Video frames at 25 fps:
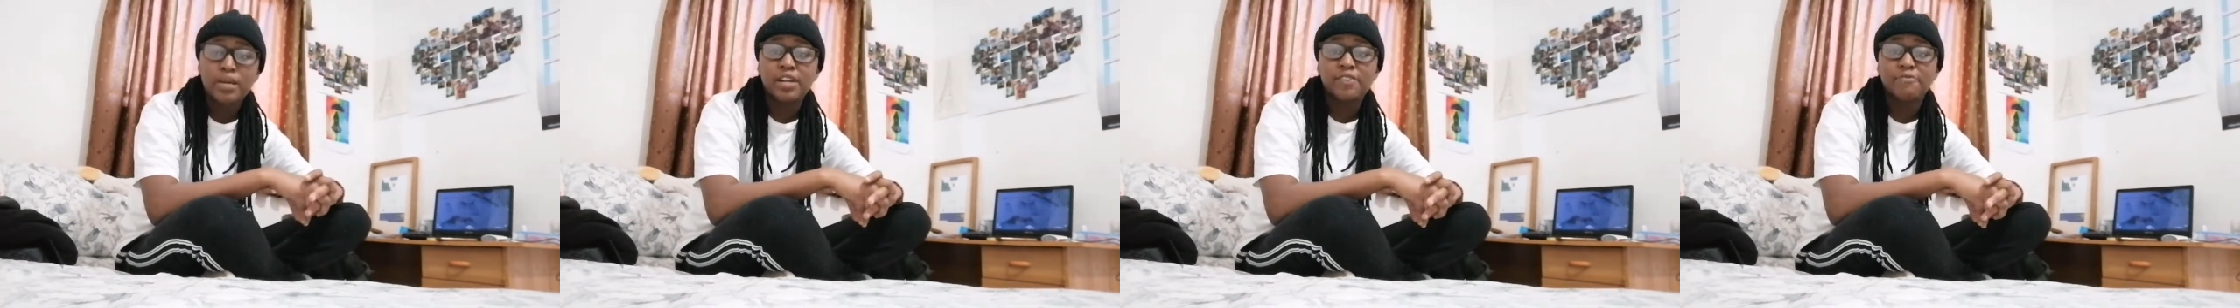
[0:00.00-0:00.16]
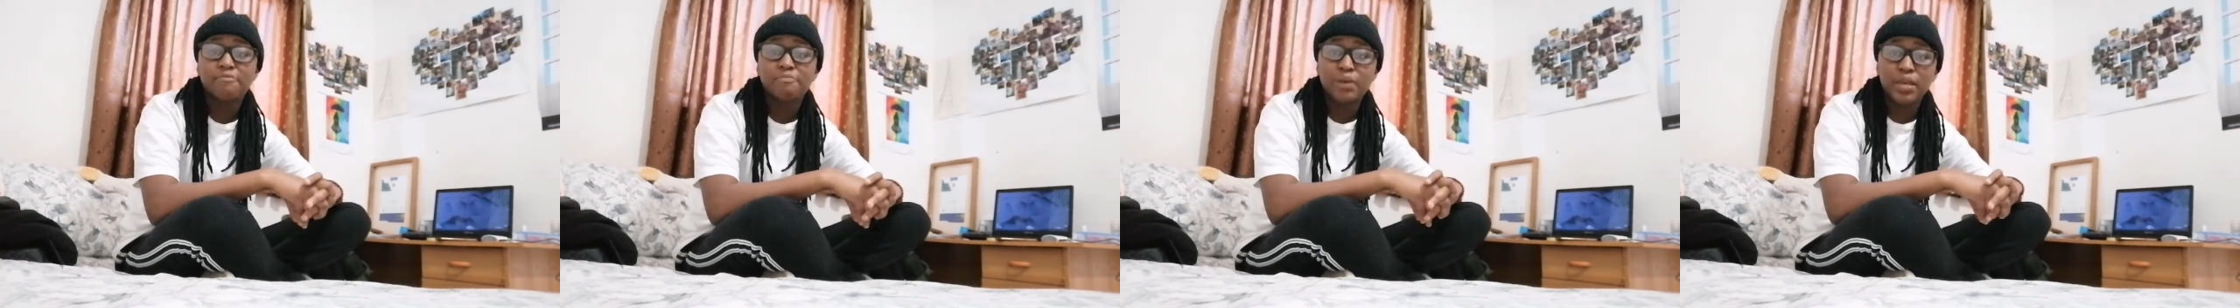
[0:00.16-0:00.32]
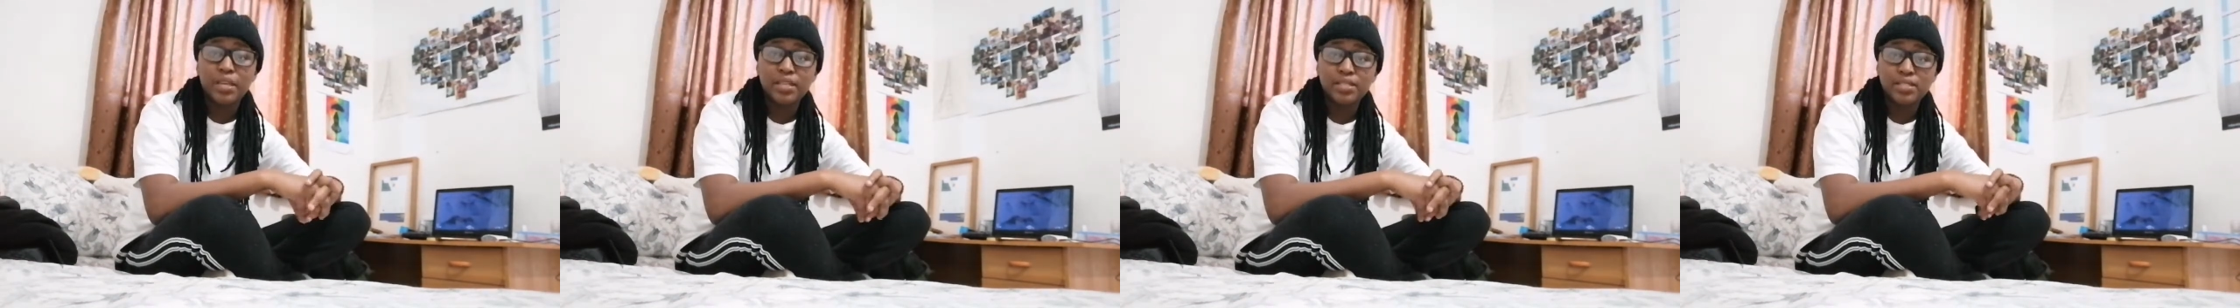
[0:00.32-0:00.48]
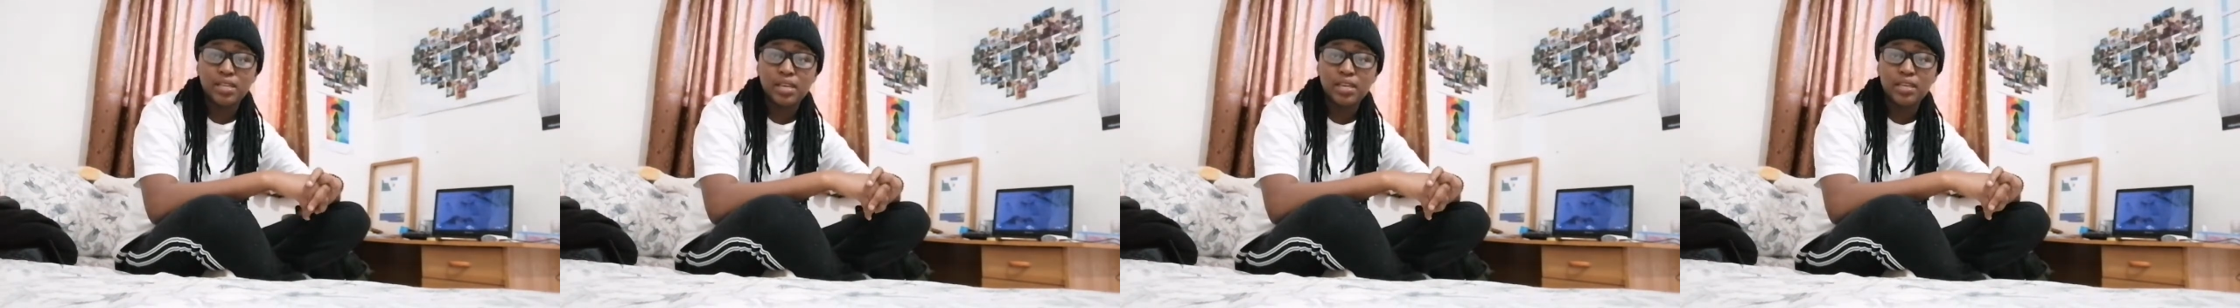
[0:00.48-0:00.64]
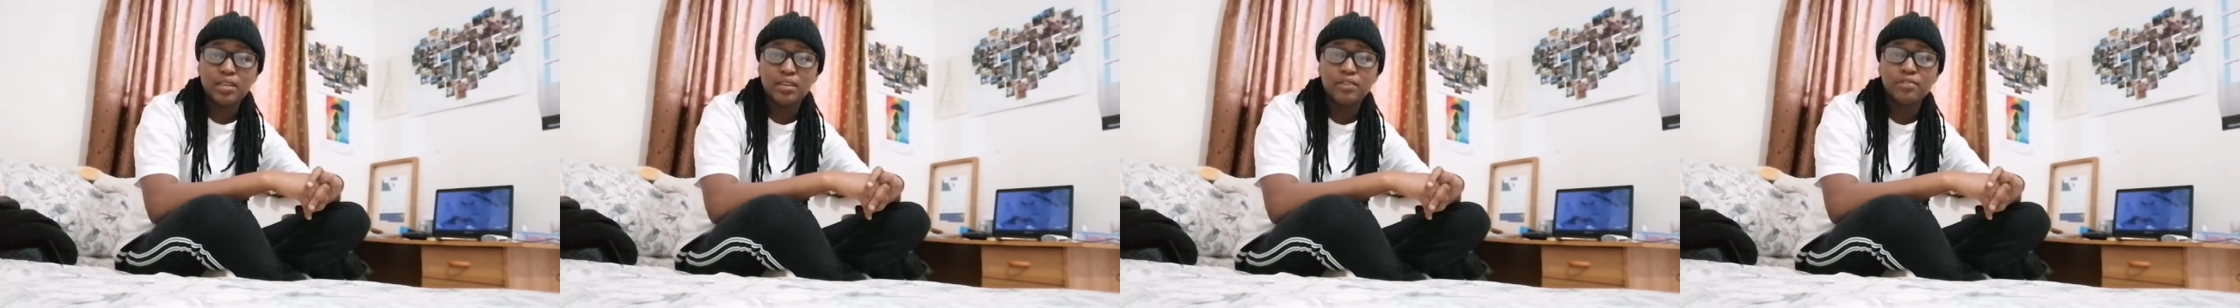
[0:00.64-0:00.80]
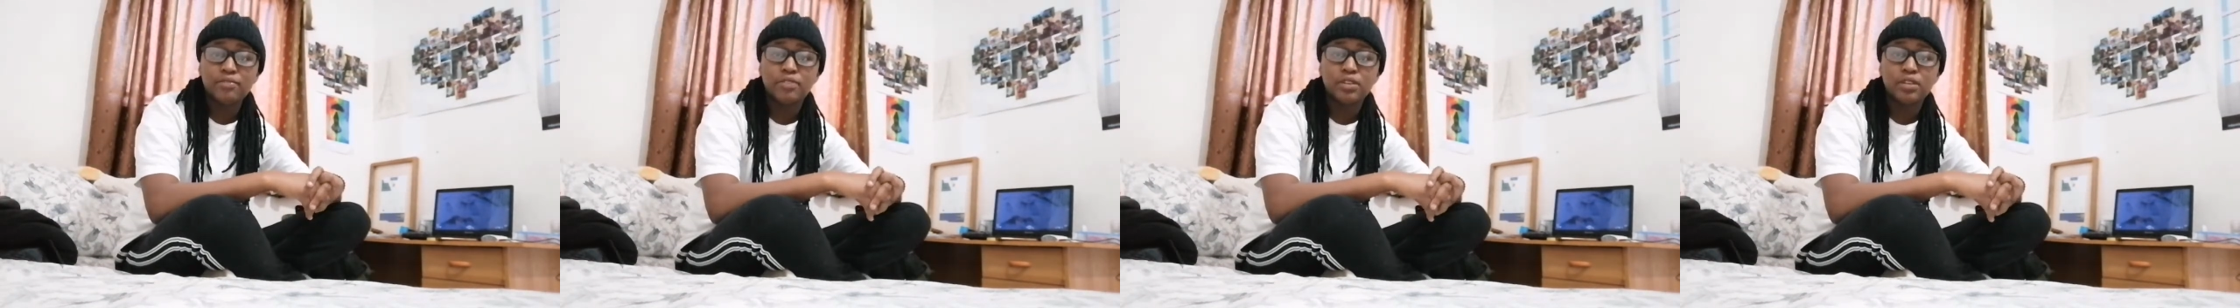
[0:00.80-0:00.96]
i've been
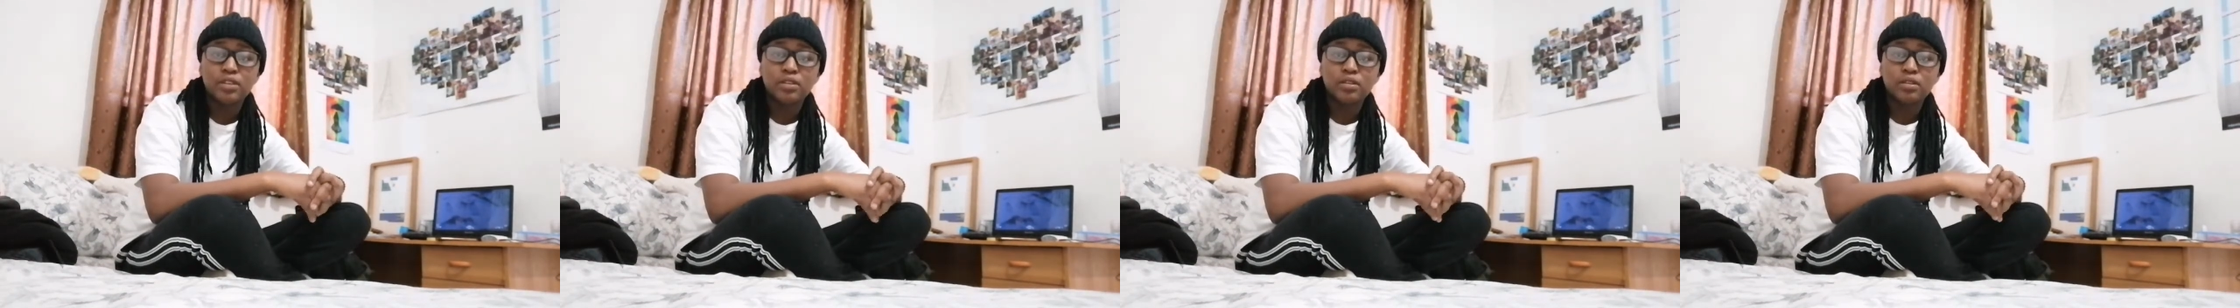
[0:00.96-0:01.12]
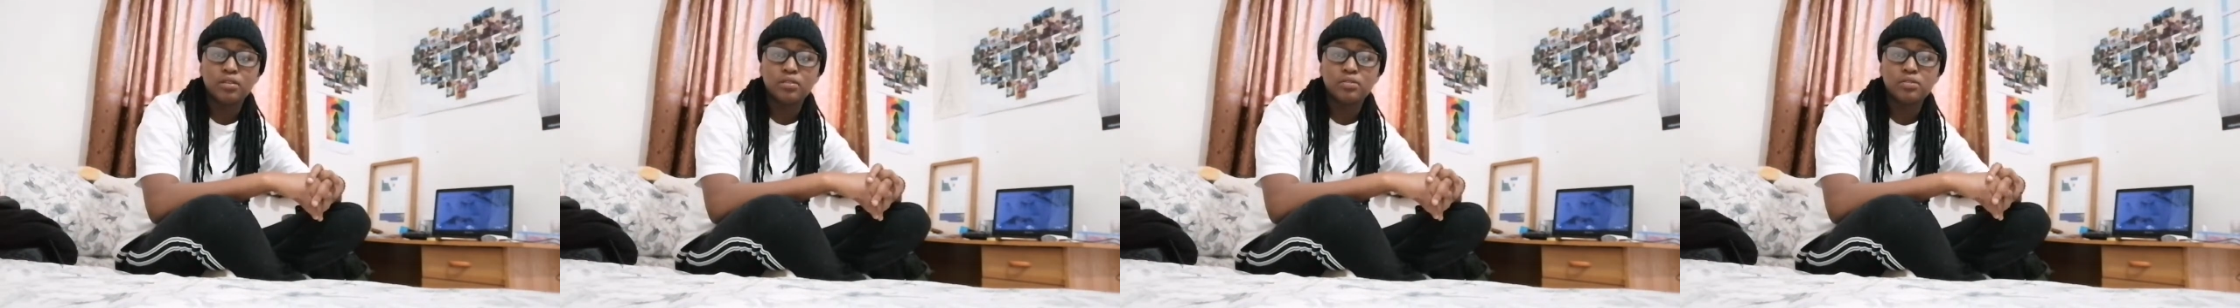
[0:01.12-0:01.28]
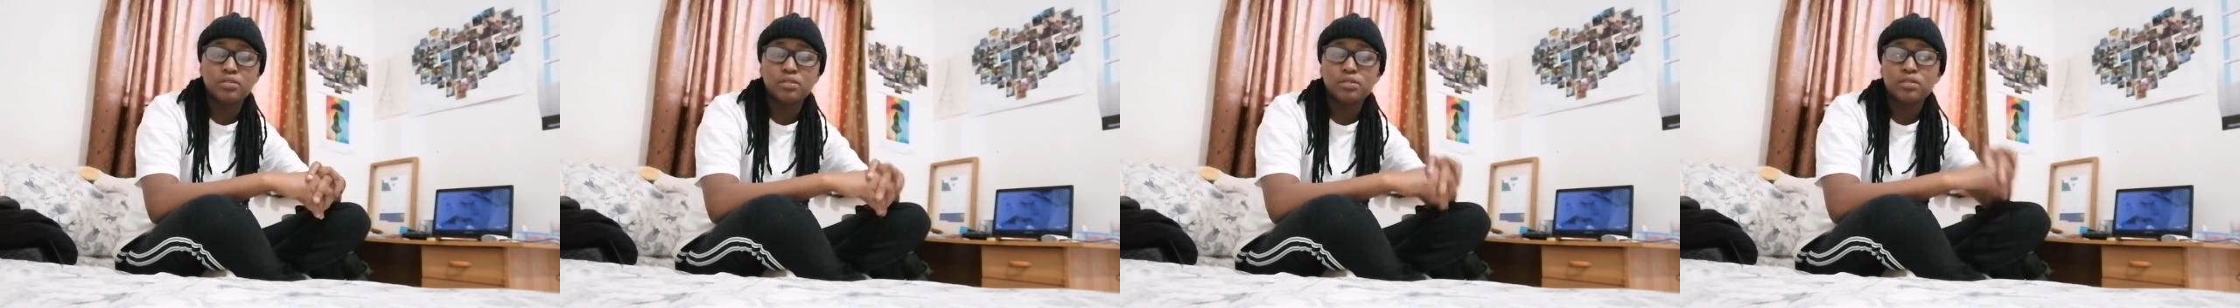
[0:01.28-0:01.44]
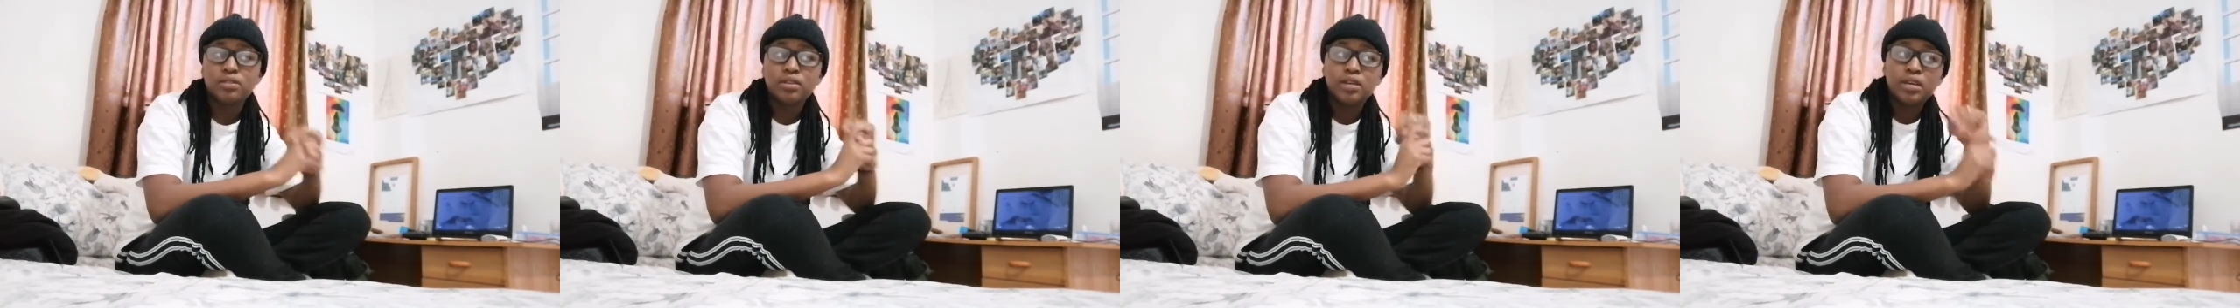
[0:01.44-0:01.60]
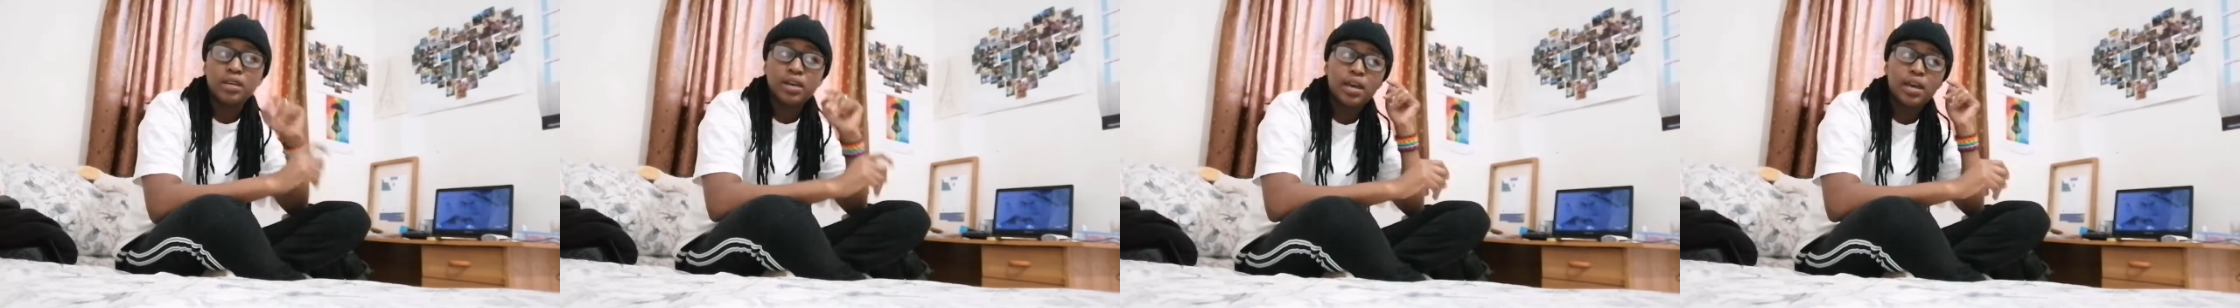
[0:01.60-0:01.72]
taking videos